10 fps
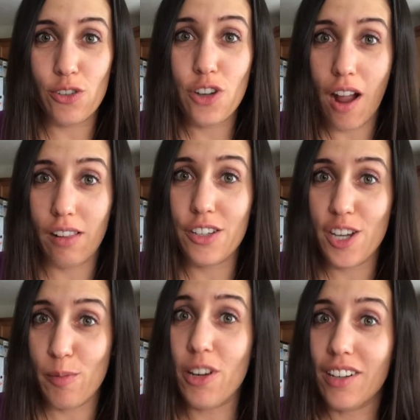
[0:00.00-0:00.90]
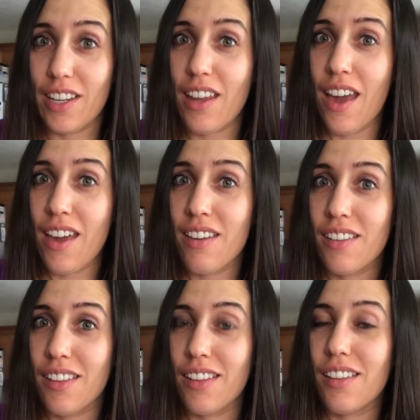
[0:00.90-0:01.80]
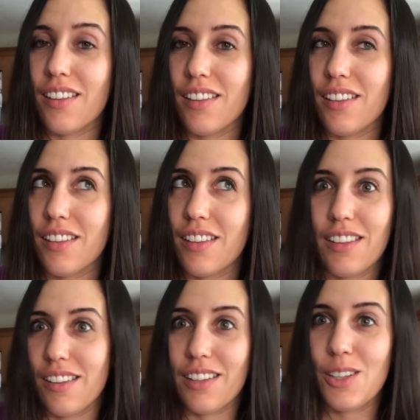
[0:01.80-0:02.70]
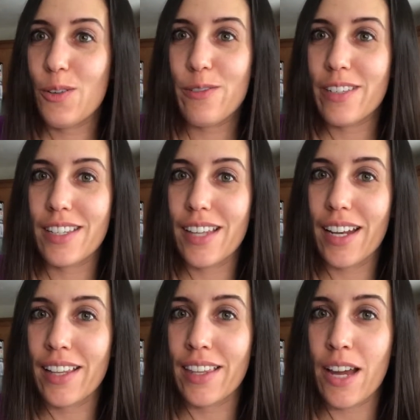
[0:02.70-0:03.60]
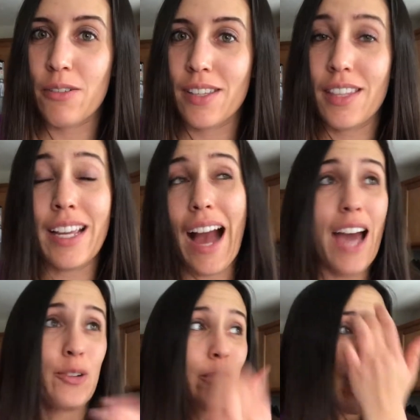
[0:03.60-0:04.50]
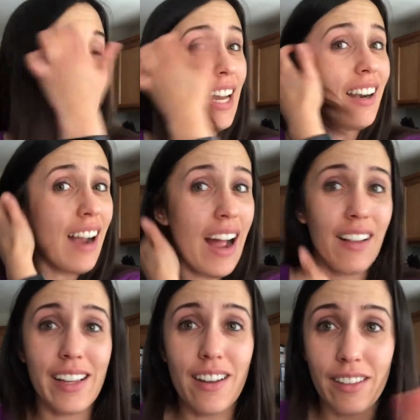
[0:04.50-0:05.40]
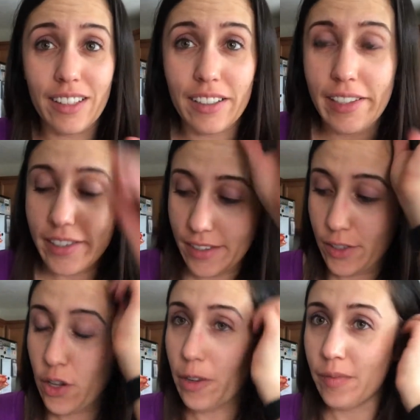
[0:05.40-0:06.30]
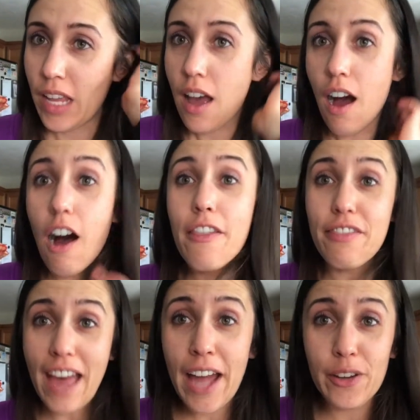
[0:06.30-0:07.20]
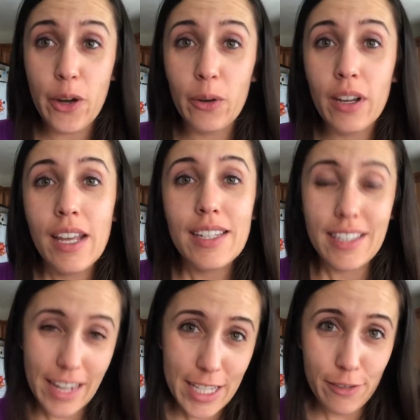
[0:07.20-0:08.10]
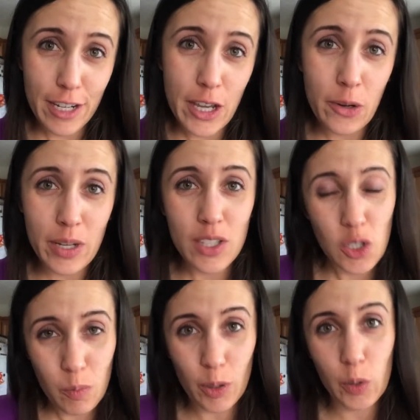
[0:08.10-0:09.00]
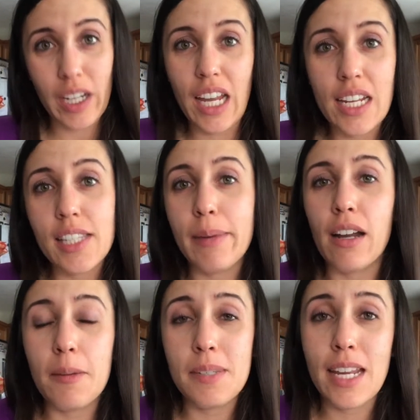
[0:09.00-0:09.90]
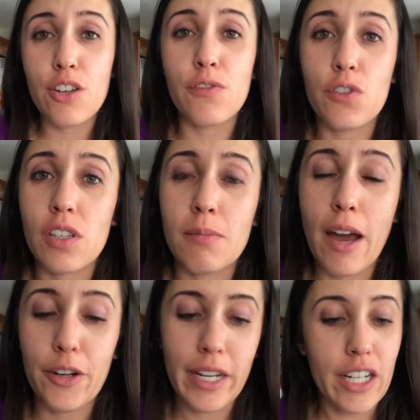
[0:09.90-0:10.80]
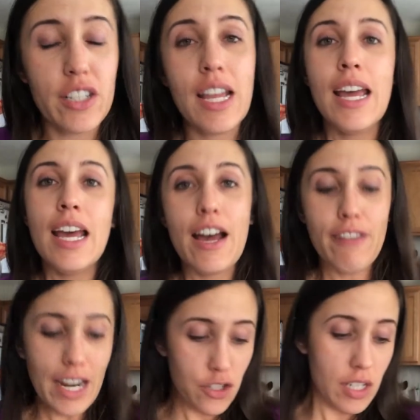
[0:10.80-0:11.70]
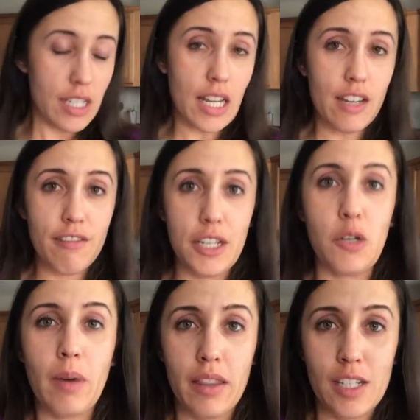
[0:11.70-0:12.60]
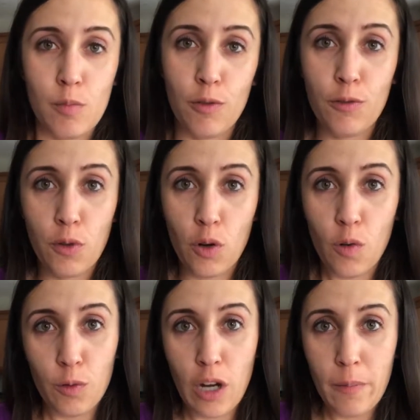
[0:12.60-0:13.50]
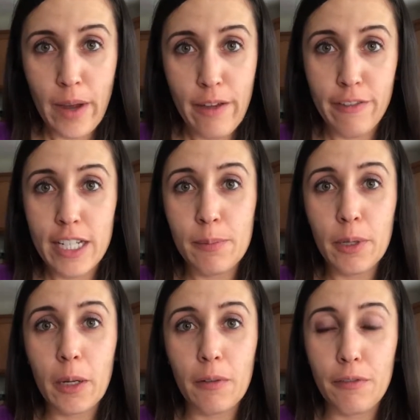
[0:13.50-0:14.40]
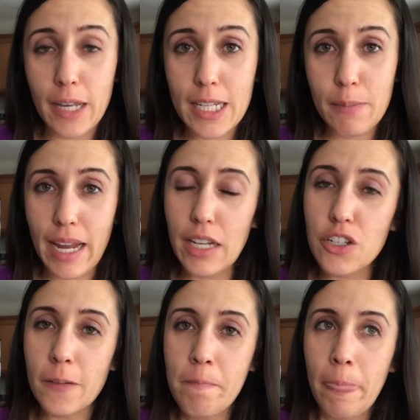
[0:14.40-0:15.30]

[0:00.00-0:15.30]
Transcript: Chocolate Chip Cookie Day. Who even decided that that was a thing? I don't really care. I'll eat all the cookies. So, on that note, today's video is super quick and it's about abstainers versus moderators. I've actually done a video about this before over on my Facebook fitness page